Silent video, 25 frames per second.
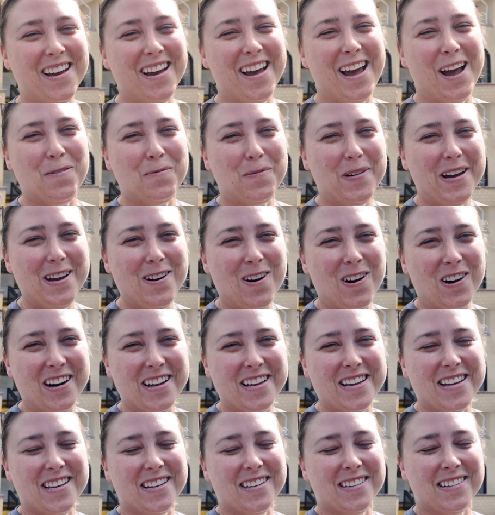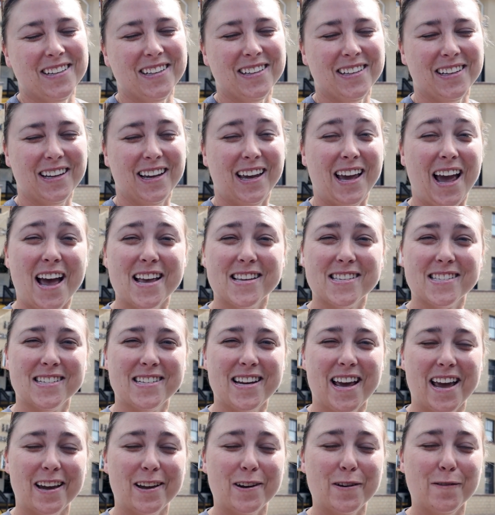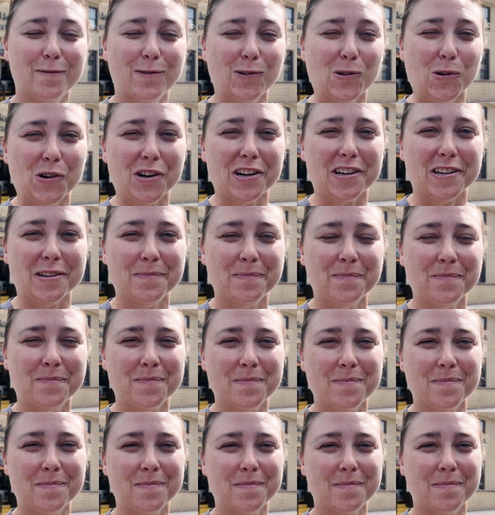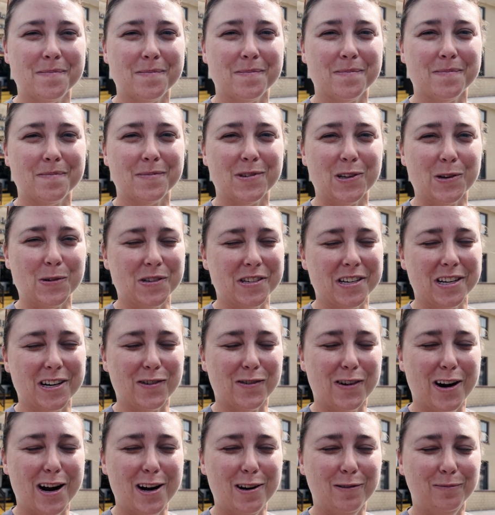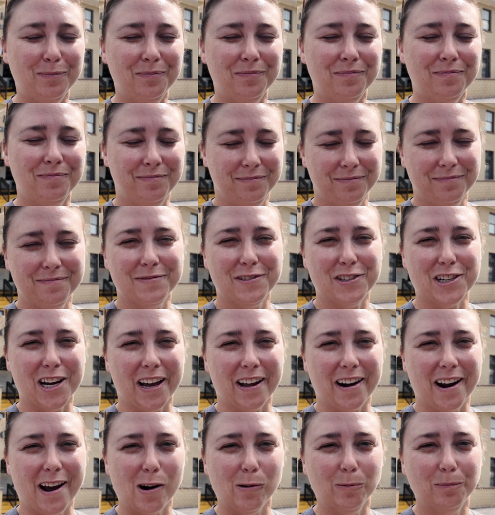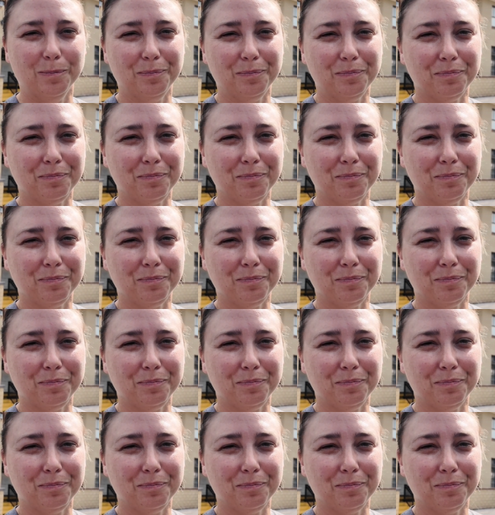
And we are in Cassadaga, Florida. So stick around, check it out.